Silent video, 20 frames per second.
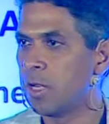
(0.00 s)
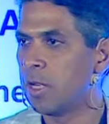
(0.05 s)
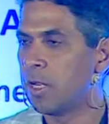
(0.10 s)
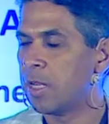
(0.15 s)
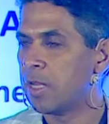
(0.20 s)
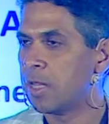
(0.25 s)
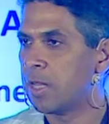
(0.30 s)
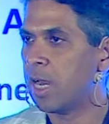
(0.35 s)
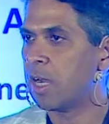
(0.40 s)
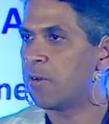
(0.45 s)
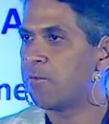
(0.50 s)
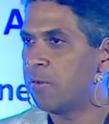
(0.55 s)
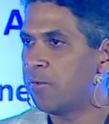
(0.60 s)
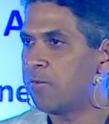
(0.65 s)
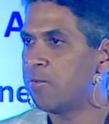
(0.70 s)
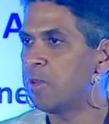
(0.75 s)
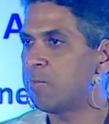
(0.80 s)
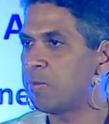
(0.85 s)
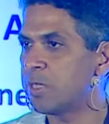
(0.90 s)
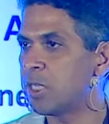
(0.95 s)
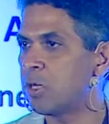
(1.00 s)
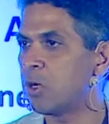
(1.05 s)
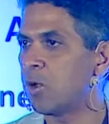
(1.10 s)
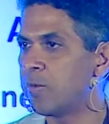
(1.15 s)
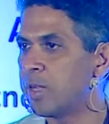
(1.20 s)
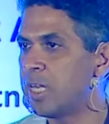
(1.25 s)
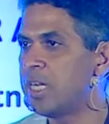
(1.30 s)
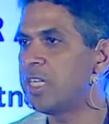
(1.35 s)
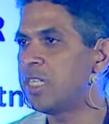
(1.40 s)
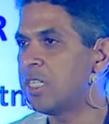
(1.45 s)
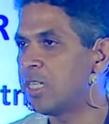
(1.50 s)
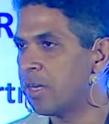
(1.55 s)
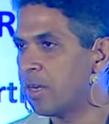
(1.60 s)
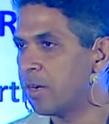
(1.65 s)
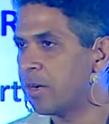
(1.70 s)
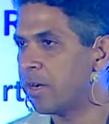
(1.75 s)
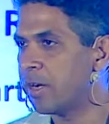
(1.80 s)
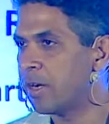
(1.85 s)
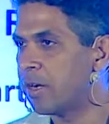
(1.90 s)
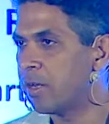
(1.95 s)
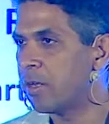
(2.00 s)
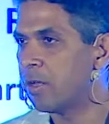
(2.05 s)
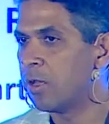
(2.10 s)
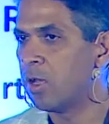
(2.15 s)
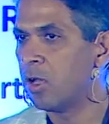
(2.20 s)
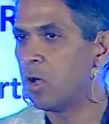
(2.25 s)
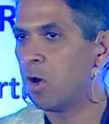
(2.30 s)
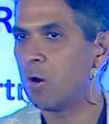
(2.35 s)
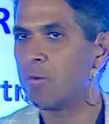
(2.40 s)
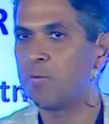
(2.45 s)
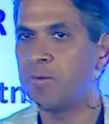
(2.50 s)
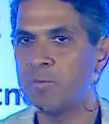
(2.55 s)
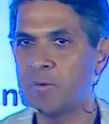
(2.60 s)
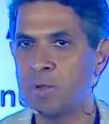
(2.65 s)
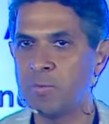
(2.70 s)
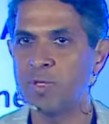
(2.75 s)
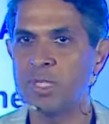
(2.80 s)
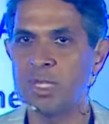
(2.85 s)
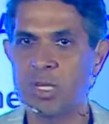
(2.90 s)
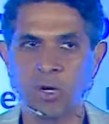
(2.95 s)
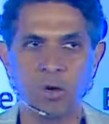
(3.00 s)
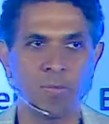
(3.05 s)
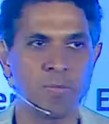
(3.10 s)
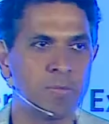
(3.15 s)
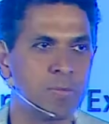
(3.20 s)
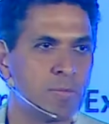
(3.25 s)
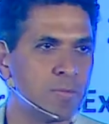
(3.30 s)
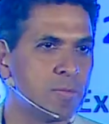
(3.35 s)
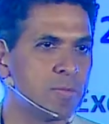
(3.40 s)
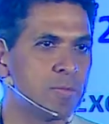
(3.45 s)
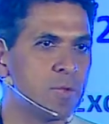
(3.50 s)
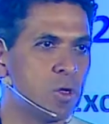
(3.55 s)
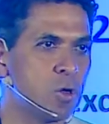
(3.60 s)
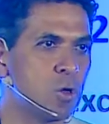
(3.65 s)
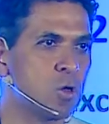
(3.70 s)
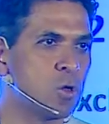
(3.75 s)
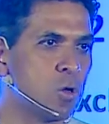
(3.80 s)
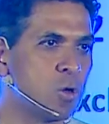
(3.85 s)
that 50% of ET 100 or 50% of your